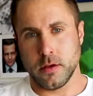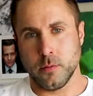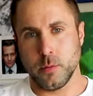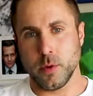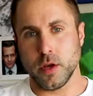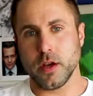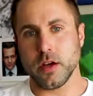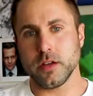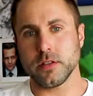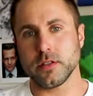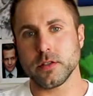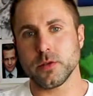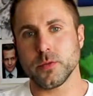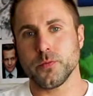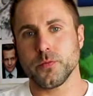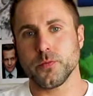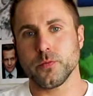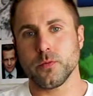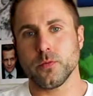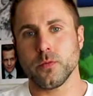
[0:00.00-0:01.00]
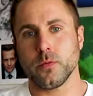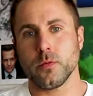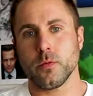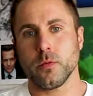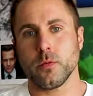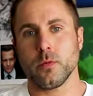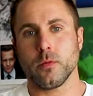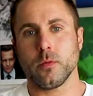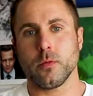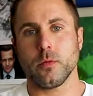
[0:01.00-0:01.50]
Because
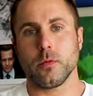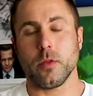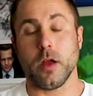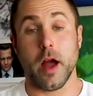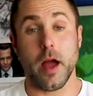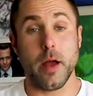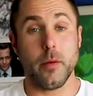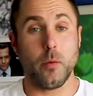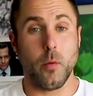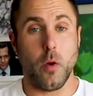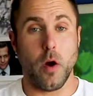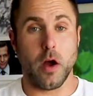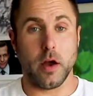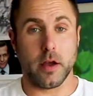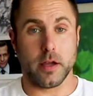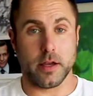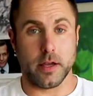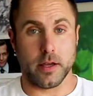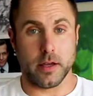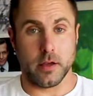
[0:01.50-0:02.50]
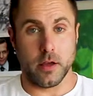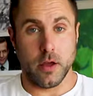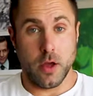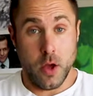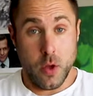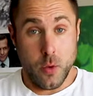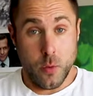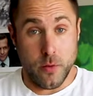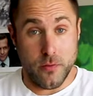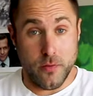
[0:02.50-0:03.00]
I'm working
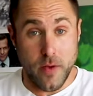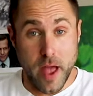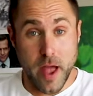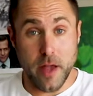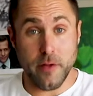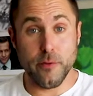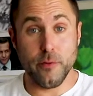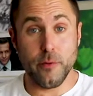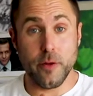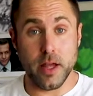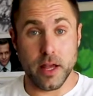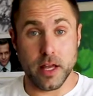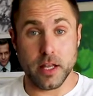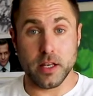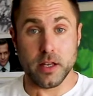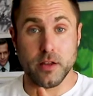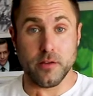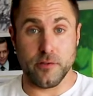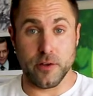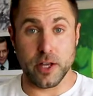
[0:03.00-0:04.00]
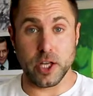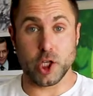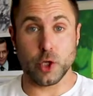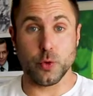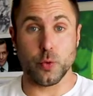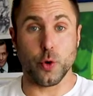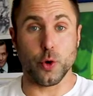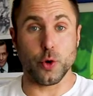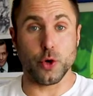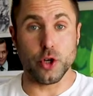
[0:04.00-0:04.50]
with every
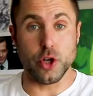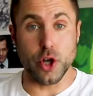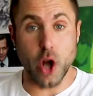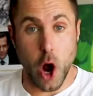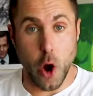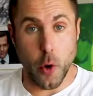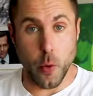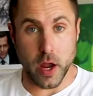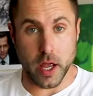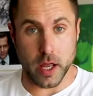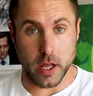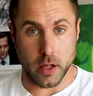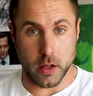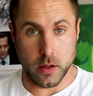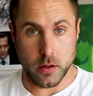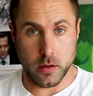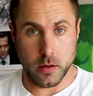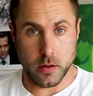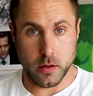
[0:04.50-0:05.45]
individual knowing